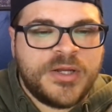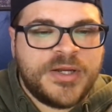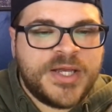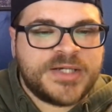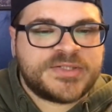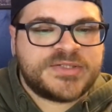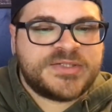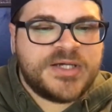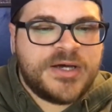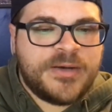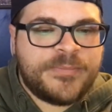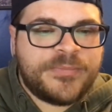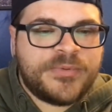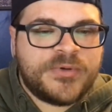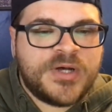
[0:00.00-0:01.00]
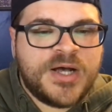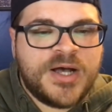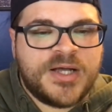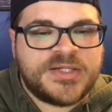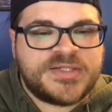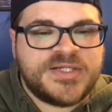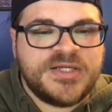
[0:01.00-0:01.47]
Next up,
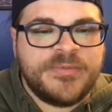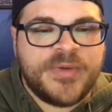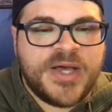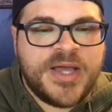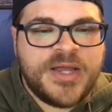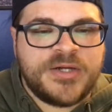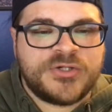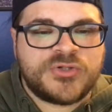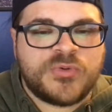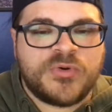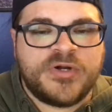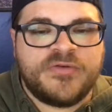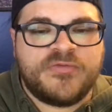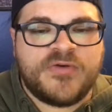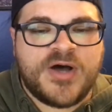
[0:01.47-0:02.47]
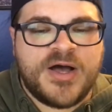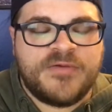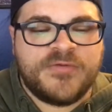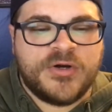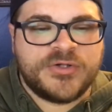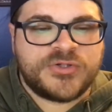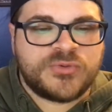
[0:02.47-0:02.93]

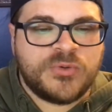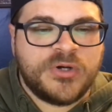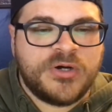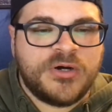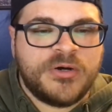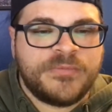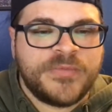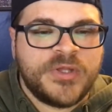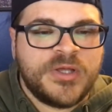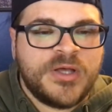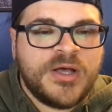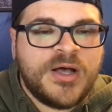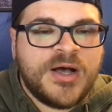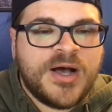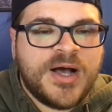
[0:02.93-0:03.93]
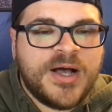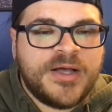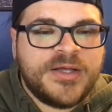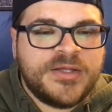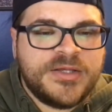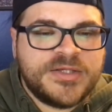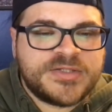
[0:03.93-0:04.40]
T-Bane25 on Twitter.
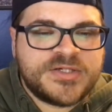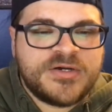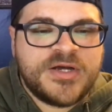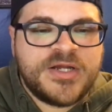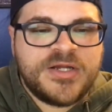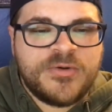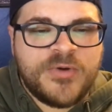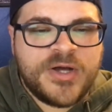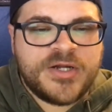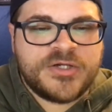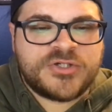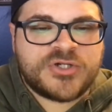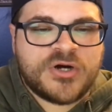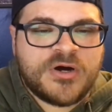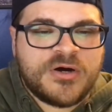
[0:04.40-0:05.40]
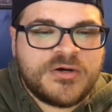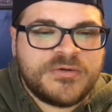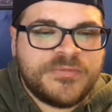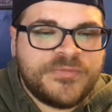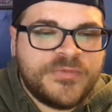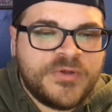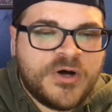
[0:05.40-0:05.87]
Is there any way to
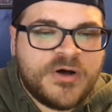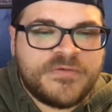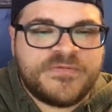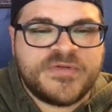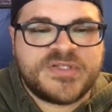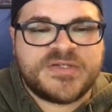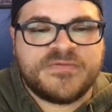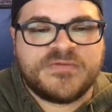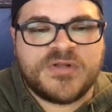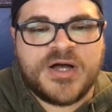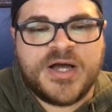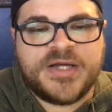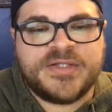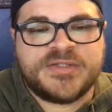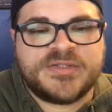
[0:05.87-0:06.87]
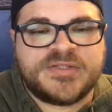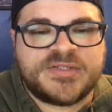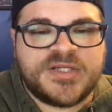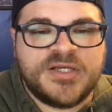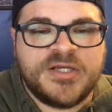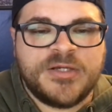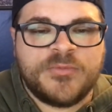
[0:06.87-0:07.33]
chart offensive line
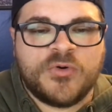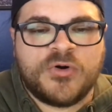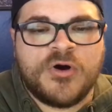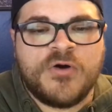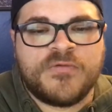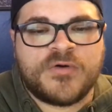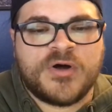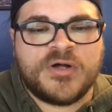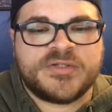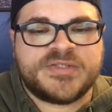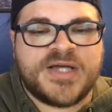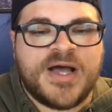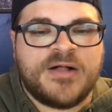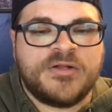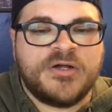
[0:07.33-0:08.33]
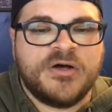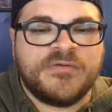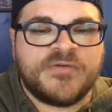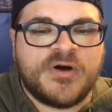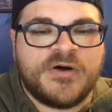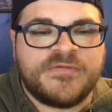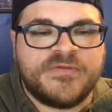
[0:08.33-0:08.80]
scheme or overall talent
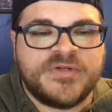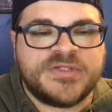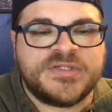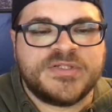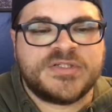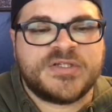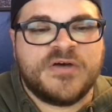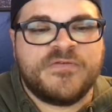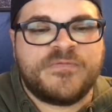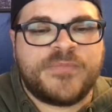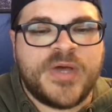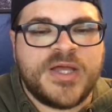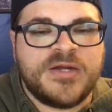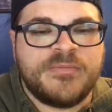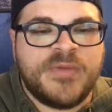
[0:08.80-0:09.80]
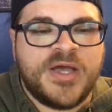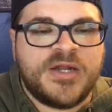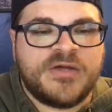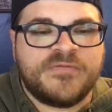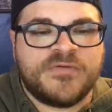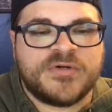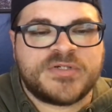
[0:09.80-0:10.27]
of offenses of Peyton
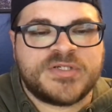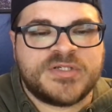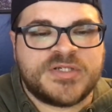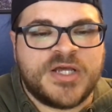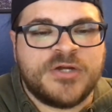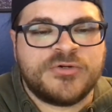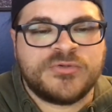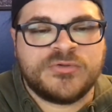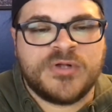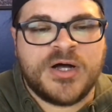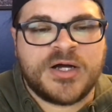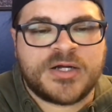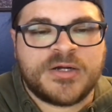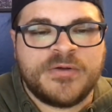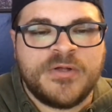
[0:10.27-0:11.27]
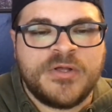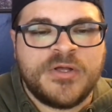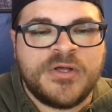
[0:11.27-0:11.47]
Manning versus Andrew Luck?